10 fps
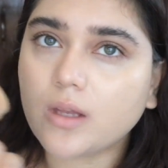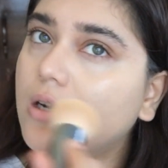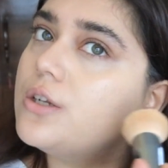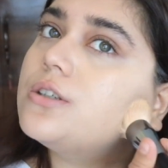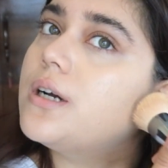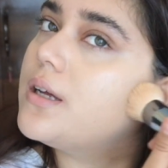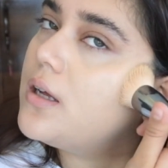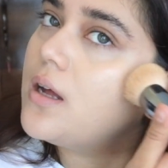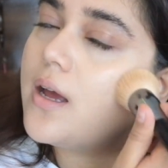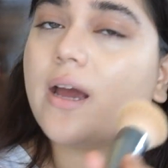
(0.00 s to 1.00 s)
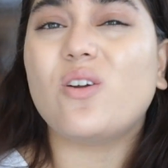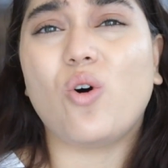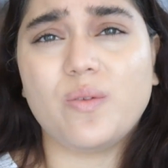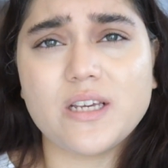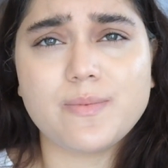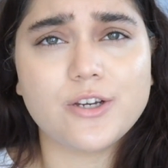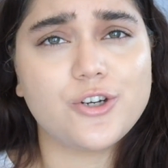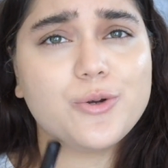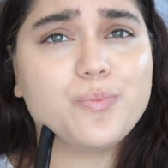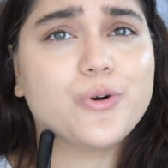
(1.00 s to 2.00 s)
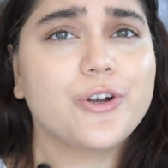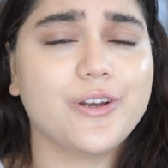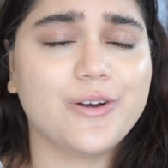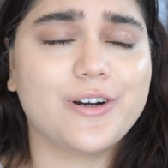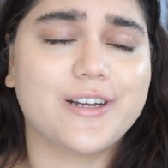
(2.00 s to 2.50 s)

look. And always make sure you put your